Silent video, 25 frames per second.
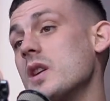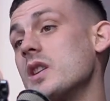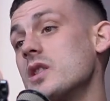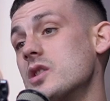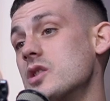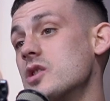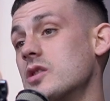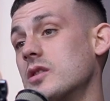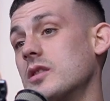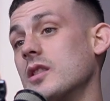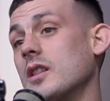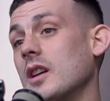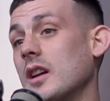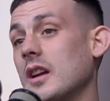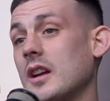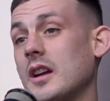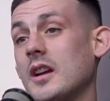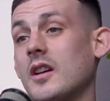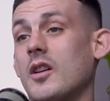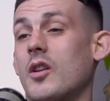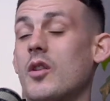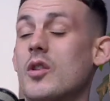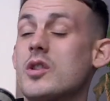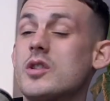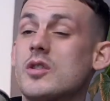switched.
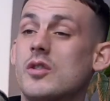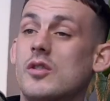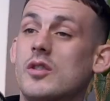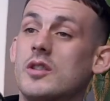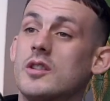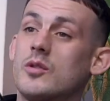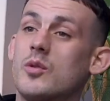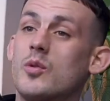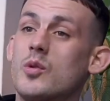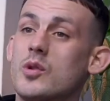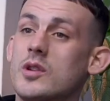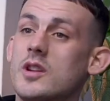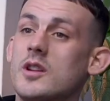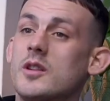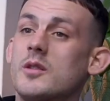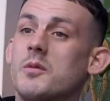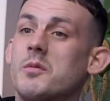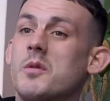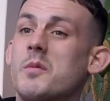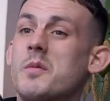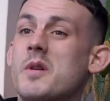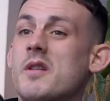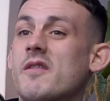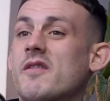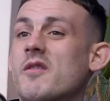I kind of turned into a
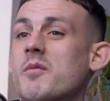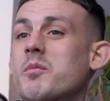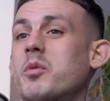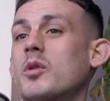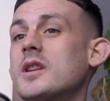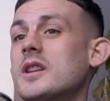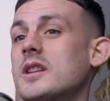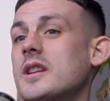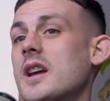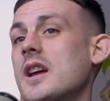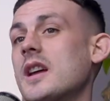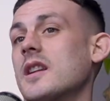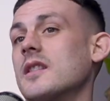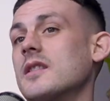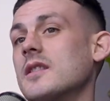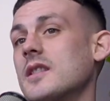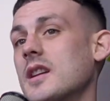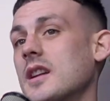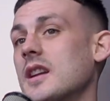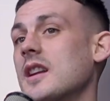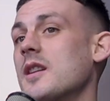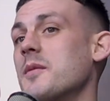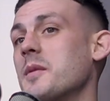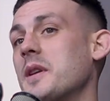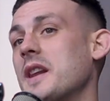bit of a bully then, a
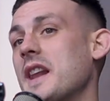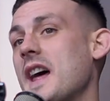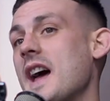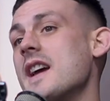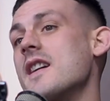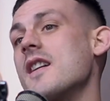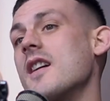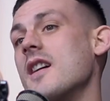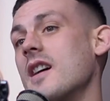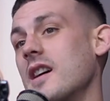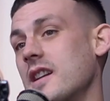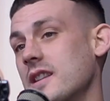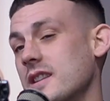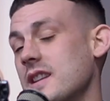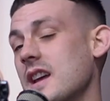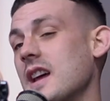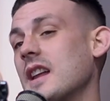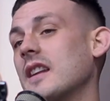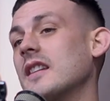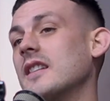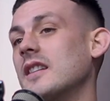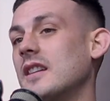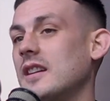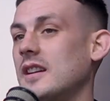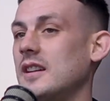little bit later, and
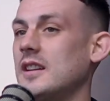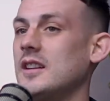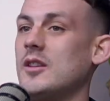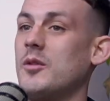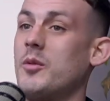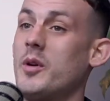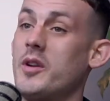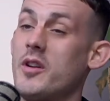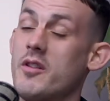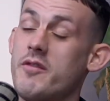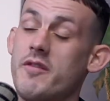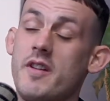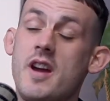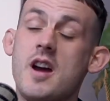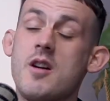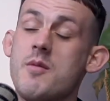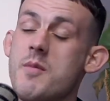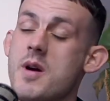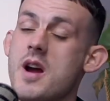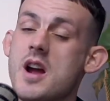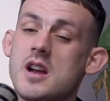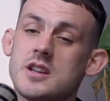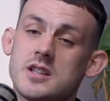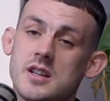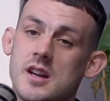then when I found
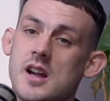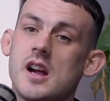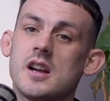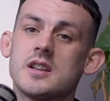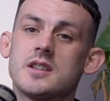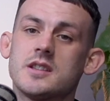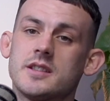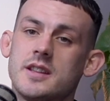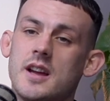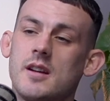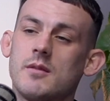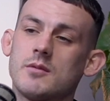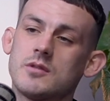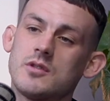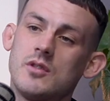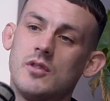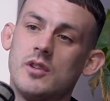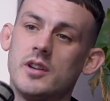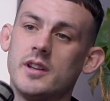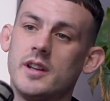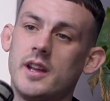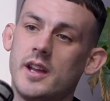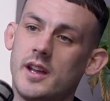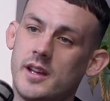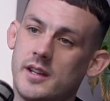martial arts, that was
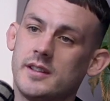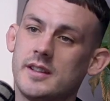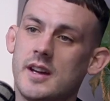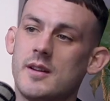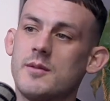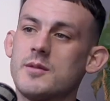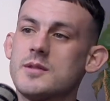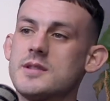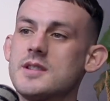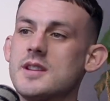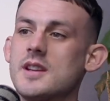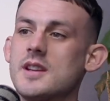it.